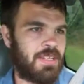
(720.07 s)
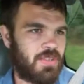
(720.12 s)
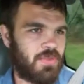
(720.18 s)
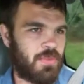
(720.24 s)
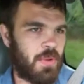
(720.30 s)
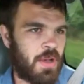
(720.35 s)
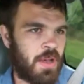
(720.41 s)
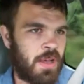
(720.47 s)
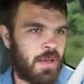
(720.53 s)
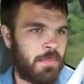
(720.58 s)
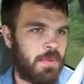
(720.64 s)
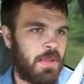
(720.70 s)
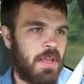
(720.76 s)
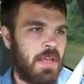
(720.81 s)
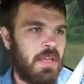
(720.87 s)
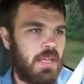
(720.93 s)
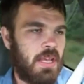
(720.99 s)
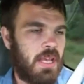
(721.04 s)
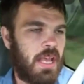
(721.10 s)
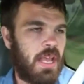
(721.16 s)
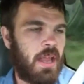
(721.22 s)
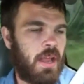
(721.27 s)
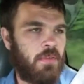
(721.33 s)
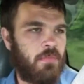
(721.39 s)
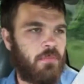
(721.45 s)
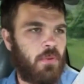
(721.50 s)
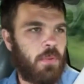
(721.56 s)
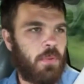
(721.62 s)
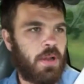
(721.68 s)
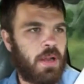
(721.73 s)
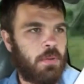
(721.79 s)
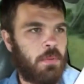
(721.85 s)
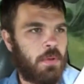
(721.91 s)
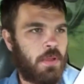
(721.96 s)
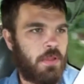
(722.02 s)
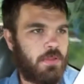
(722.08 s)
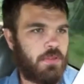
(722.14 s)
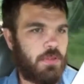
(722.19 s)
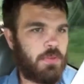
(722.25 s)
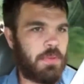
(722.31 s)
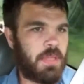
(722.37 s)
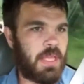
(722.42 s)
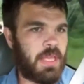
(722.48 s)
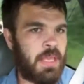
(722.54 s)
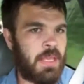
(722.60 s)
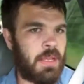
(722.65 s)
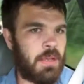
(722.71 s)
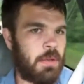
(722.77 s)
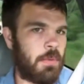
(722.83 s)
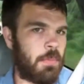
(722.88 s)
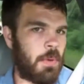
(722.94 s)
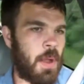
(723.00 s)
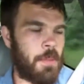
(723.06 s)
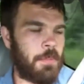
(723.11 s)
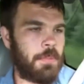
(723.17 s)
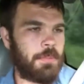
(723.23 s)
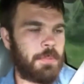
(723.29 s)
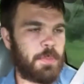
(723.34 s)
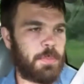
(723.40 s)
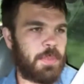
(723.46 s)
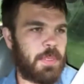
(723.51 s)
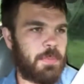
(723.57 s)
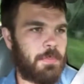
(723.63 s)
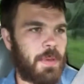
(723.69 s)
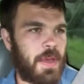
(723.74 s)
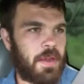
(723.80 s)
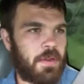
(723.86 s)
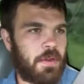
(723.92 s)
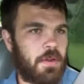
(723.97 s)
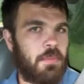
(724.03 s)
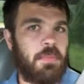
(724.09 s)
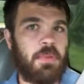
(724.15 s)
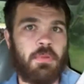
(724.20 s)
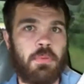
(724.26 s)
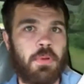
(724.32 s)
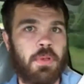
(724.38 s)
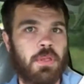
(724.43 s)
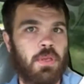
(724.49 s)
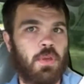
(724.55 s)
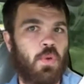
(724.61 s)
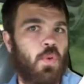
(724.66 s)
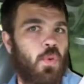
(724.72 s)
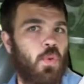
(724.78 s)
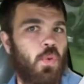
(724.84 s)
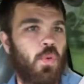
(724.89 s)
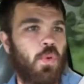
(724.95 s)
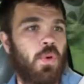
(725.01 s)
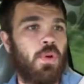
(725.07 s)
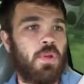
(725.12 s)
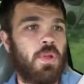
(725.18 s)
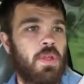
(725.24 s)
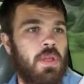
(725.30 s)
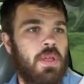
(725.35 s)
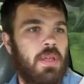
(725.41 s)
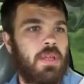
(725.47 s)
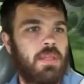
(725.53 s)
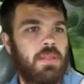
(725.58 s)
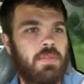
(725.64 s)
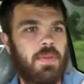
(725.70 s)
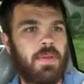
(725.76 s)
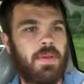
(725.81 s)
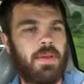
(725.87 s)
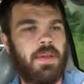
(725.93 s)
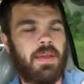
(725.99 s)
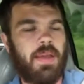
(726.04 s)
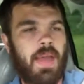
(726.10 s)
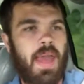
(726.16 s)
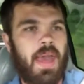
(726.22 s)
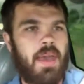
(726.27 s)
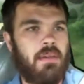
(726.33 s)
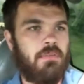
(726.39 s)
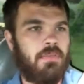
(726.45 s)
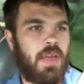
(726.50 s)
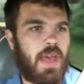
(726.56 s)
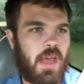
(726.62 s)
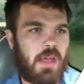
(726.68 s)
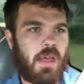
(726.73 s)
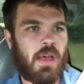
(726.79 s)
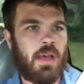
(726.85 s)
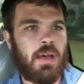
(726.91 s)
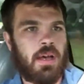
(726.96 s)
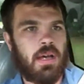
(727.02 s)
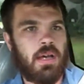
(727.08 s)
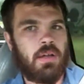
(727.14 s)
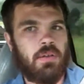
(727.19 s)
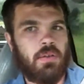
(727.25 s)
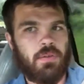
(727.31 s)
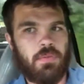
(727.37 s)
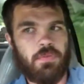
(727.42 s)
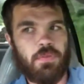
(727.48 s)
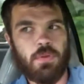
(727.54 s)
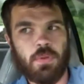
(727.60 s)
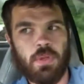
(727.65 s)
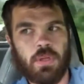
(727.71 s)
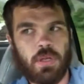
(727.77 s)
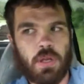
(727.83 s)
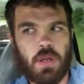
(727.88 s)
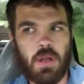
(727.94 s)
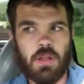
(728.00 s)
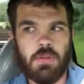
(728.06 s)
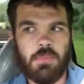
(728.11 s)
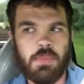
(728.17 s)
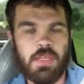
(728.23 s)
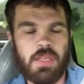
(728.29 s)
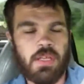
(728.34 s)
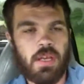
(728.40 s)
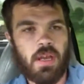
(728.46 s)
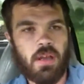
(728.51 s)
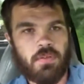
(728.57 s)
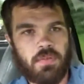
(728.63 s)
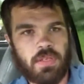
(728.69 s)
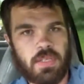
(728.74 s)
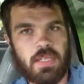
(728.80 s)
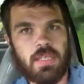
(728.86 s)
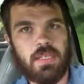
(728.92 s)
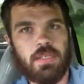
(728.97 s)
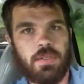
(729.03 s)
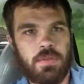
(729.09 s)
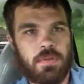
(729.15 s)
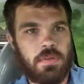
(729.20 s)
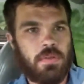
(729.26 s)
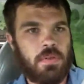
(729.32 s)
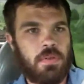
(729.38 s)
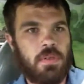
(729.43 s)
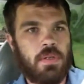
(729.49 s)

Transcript: swap, and for what I want to do with it, it would probably be better. It'd be really cool to have that fuel economy of a diesel.